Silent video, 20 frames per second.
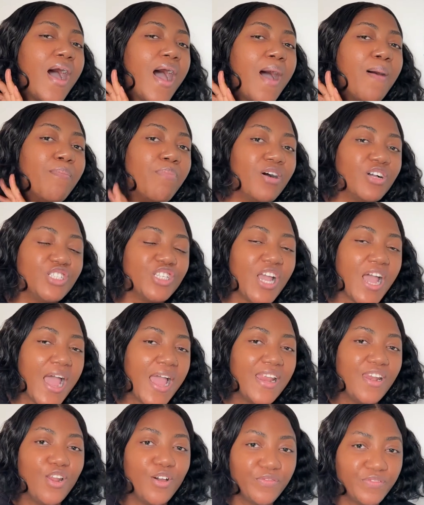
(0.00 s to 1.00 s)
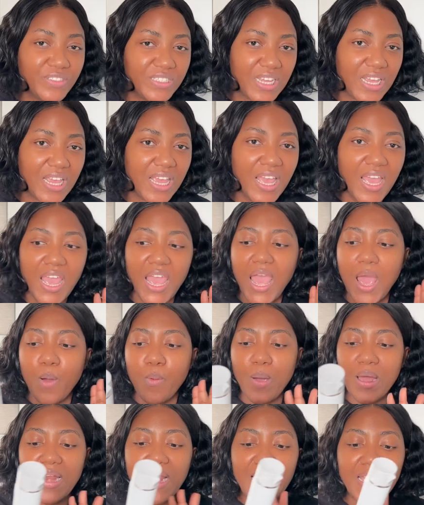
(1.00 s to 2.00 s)
much I loved it.
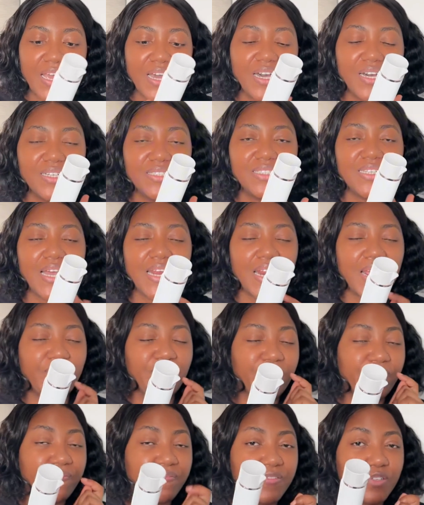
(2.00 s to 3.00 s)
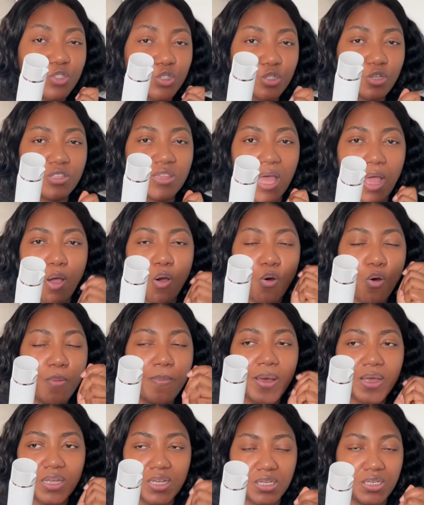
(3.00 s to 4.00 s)
When I curled it and I saw that, oh
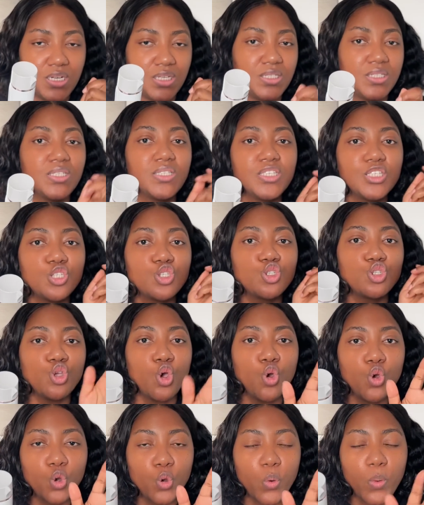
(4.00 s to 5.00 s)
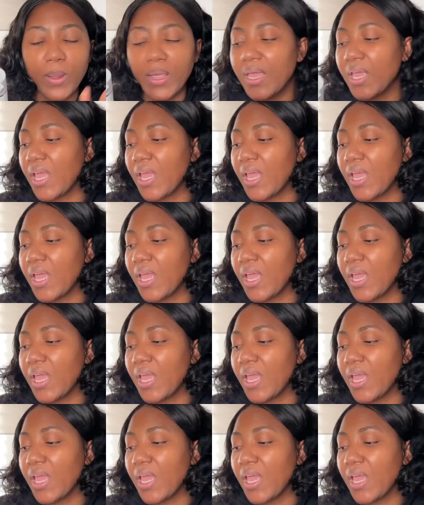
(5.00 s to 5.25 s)
my goodness, this is so quick.